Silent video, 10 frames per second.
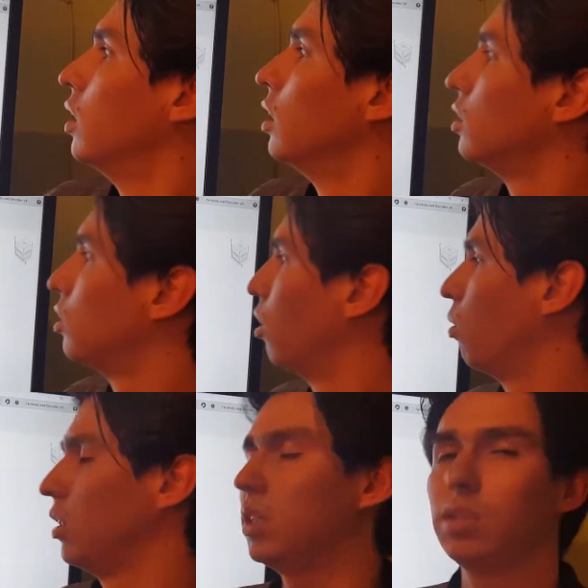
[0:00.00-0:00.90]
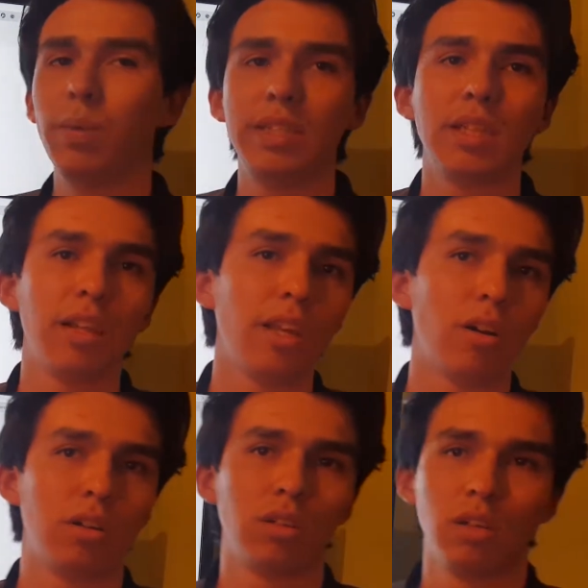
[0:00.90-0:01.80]
So this is basically
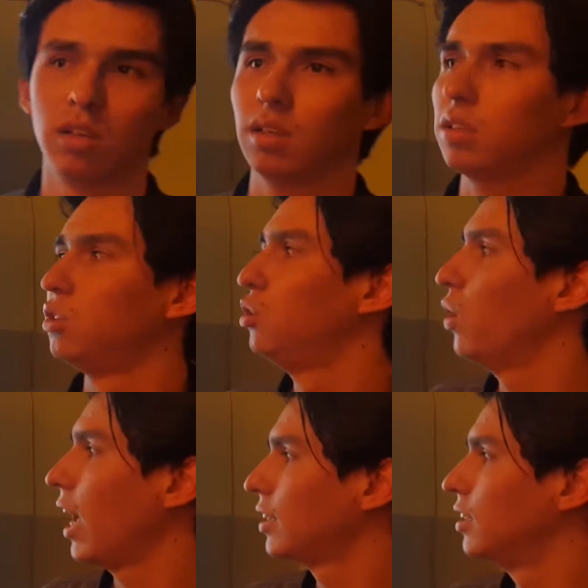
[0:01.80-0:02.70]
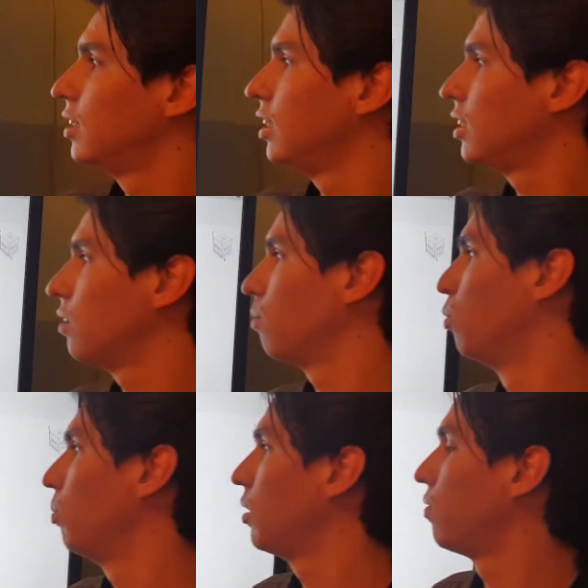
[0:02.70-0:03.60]
our two-axis system
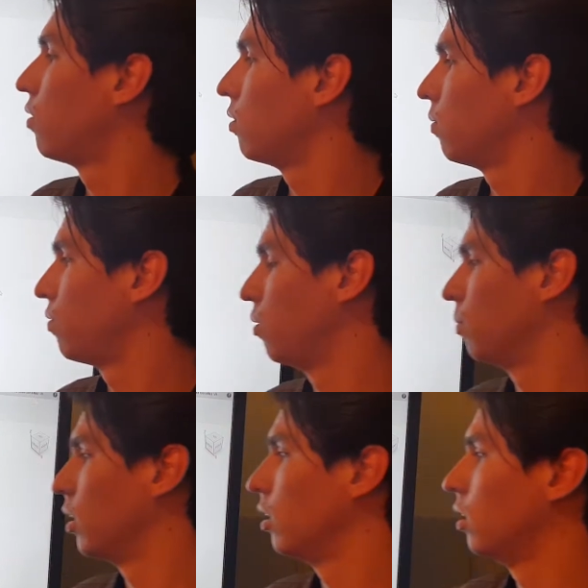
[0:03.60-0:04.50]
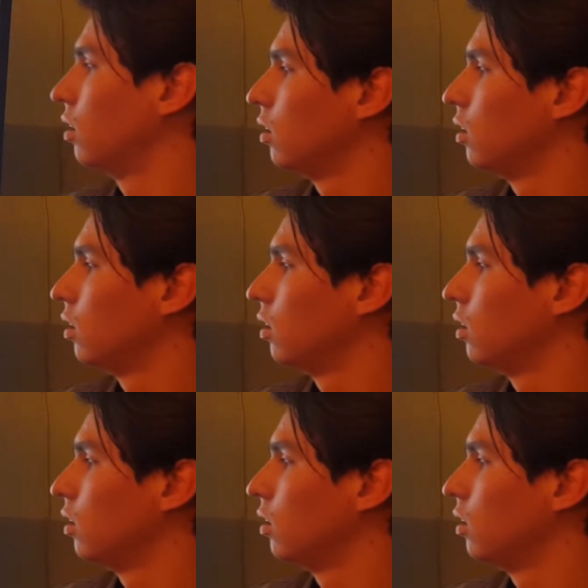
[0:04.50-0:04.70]
movement from the